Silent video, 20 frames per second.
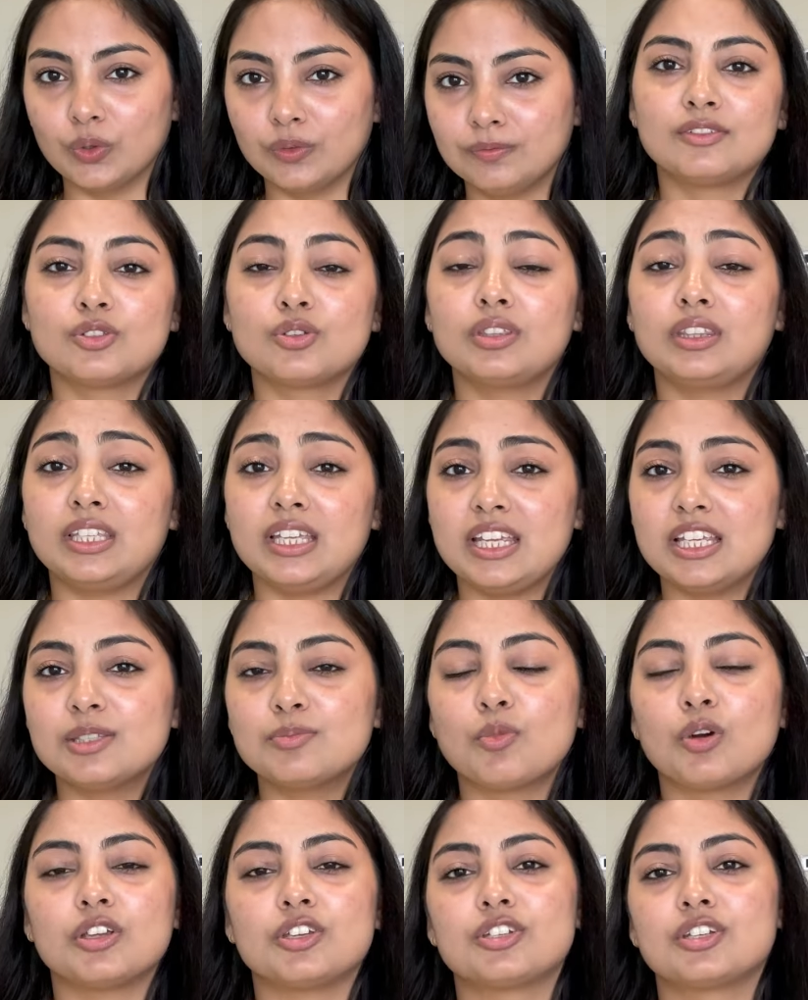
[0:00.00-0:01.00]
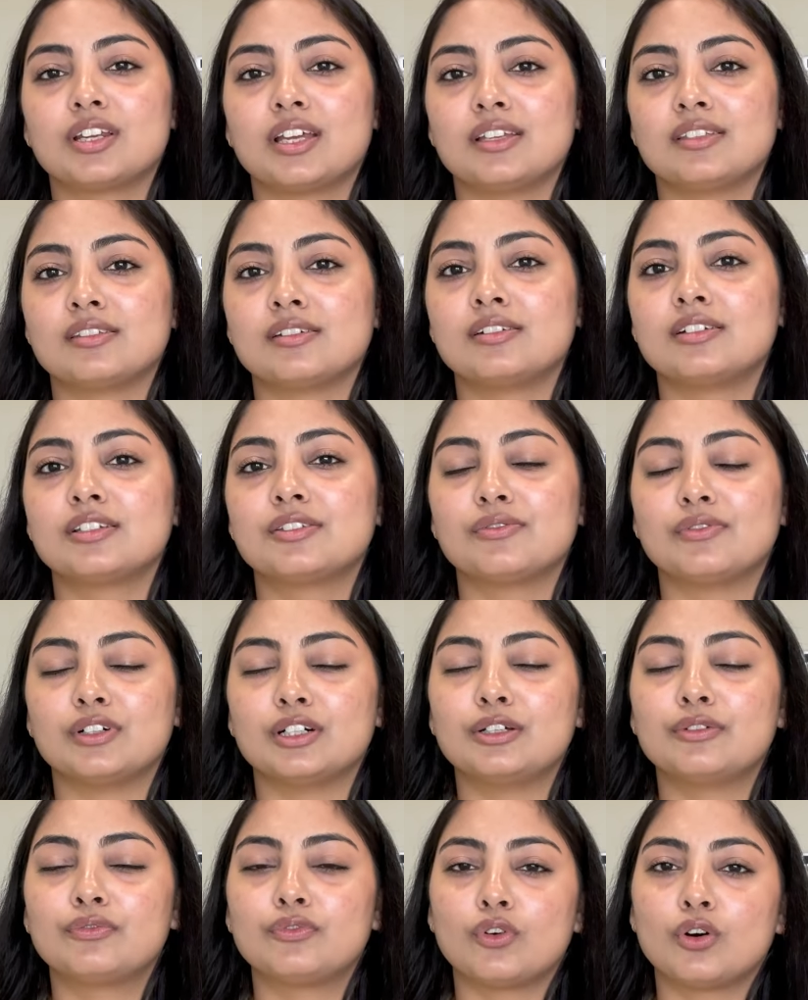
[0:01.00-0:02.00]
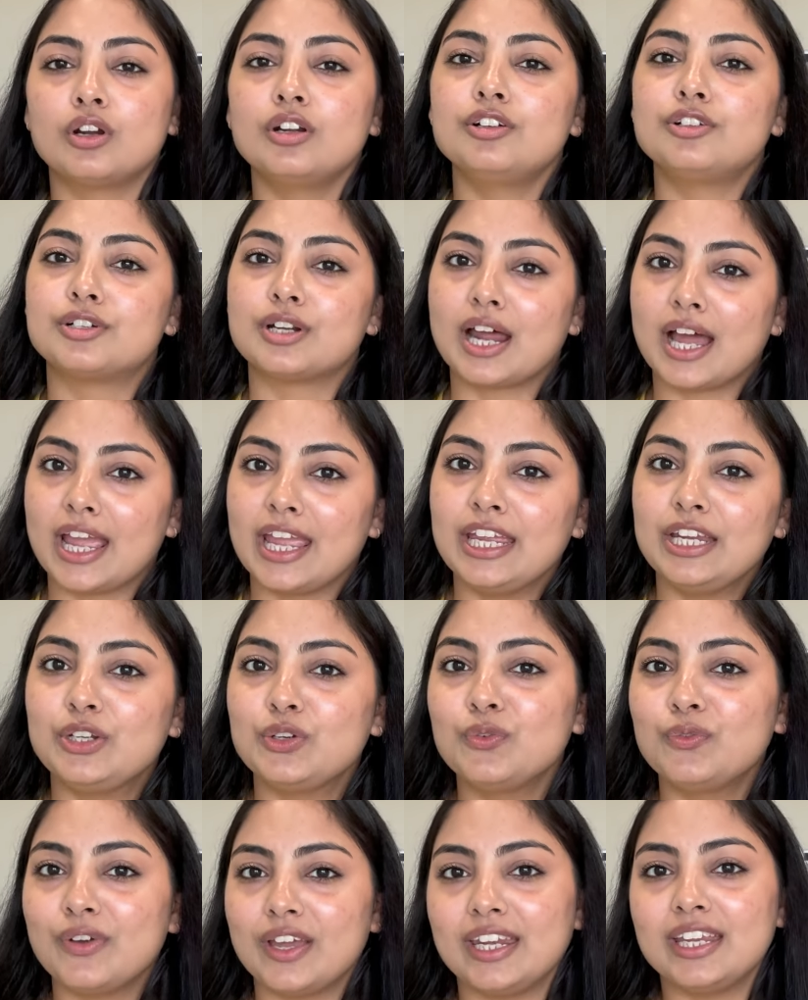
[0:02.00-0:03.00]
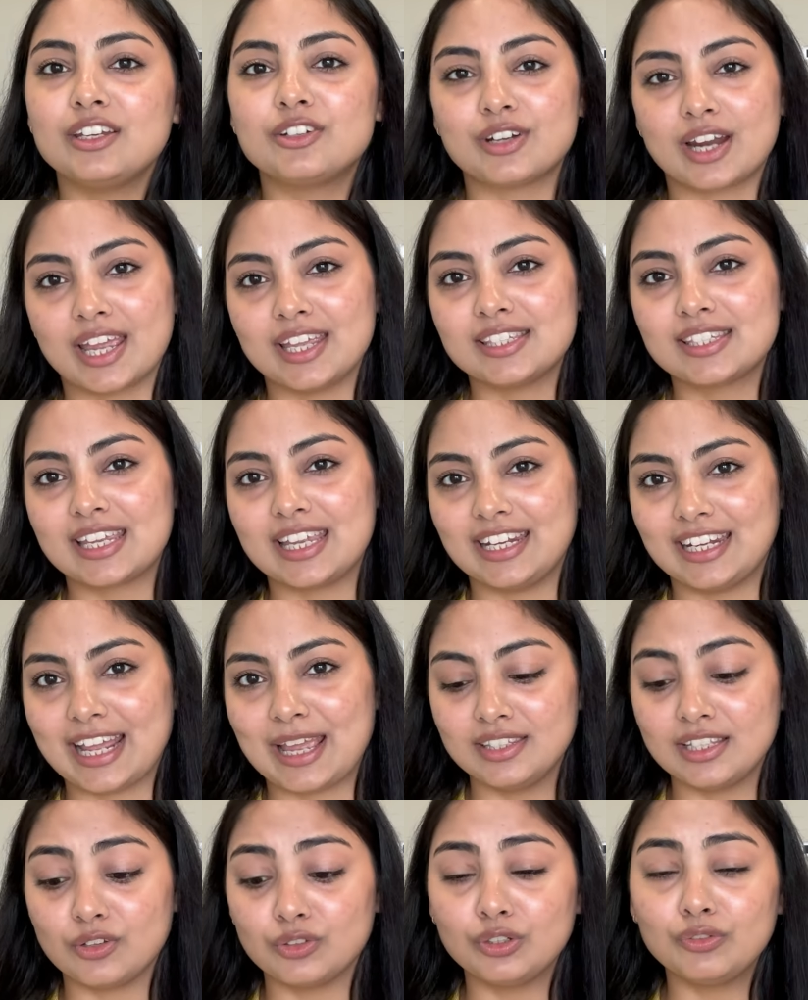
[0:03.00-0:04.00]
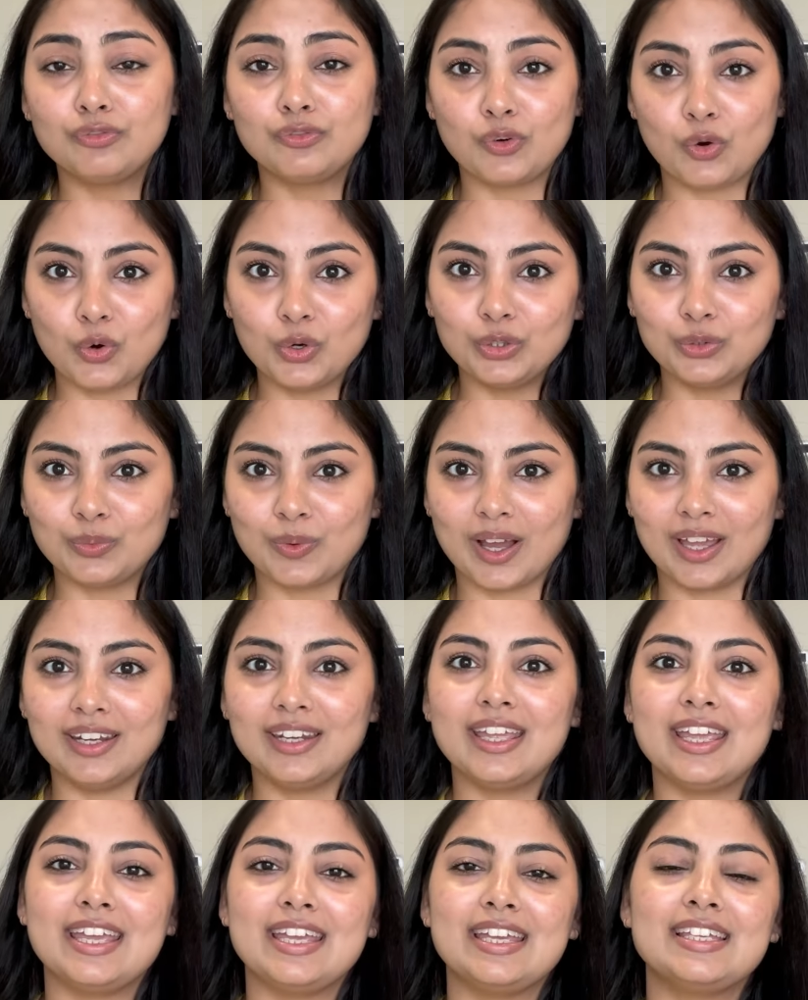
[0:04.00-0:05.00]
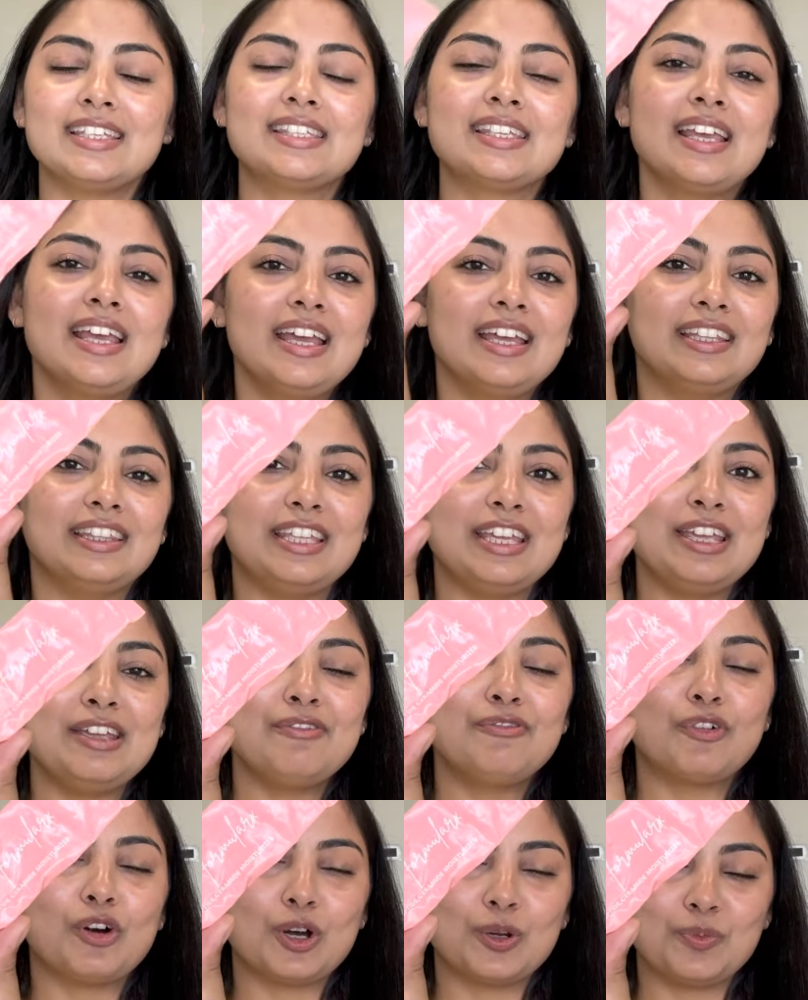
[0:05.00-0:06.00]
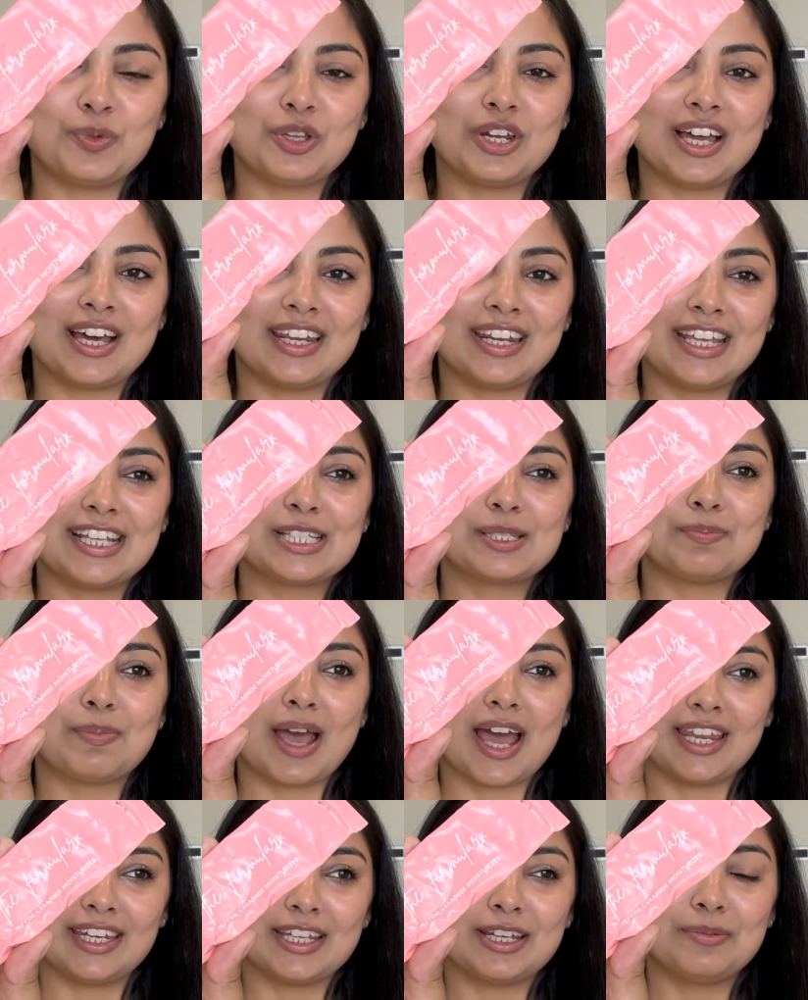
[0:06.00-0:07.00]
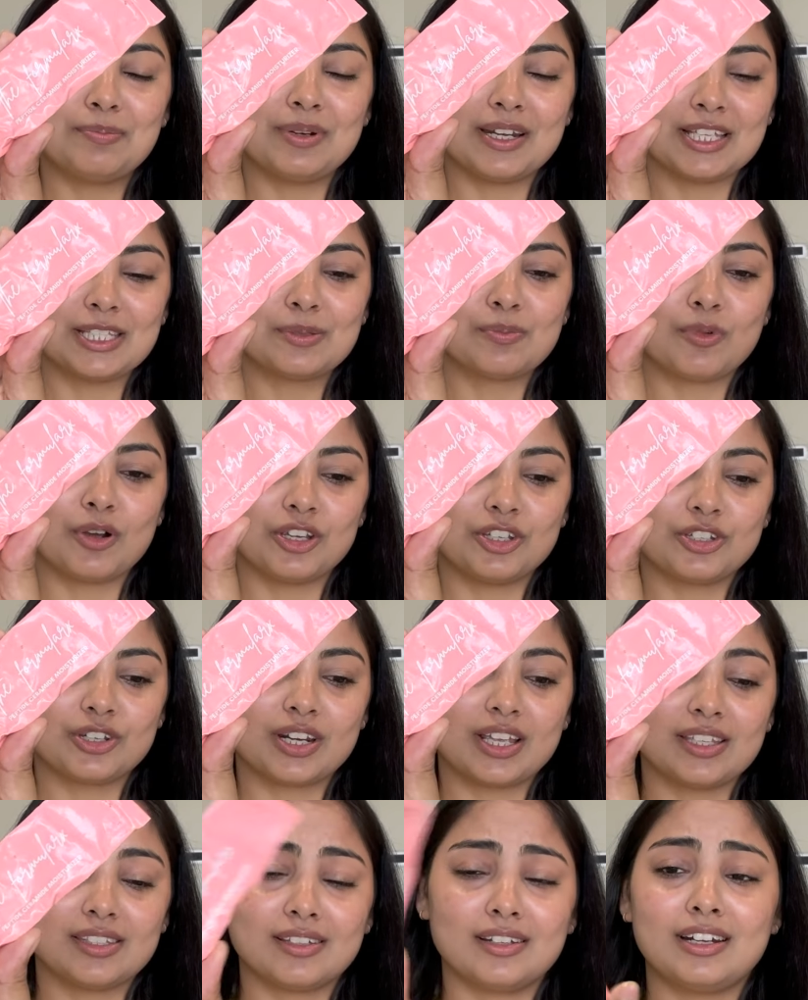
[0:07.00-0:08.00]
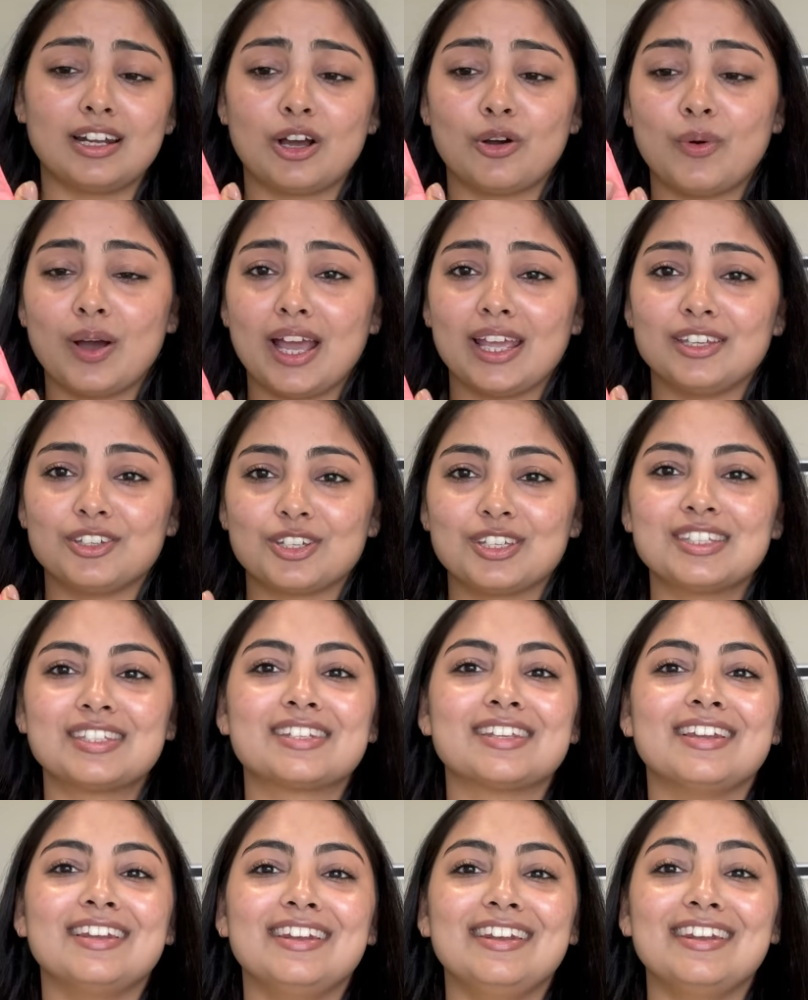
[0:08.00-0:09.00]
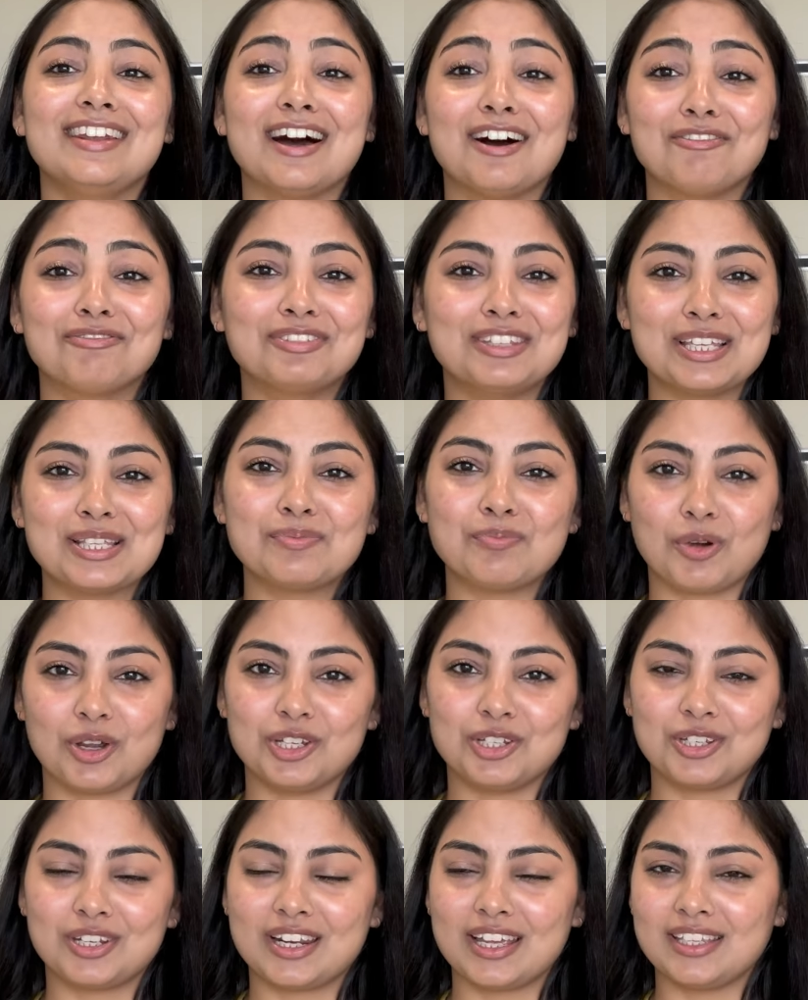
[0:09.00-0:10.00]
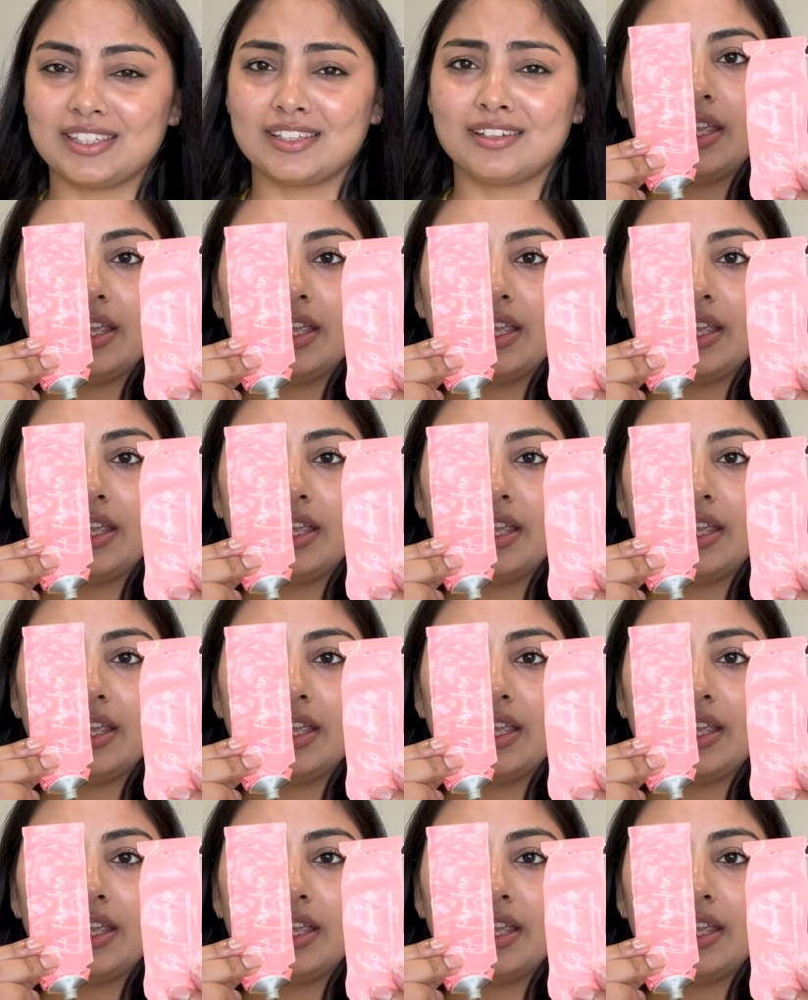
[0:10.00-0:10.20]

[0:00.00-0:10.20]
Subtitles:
So these moisturizers were for dry to very dry skin type. Now the fourth one is the FormularX Barrier Plus Moisturizer. Now I just love this moisturizer.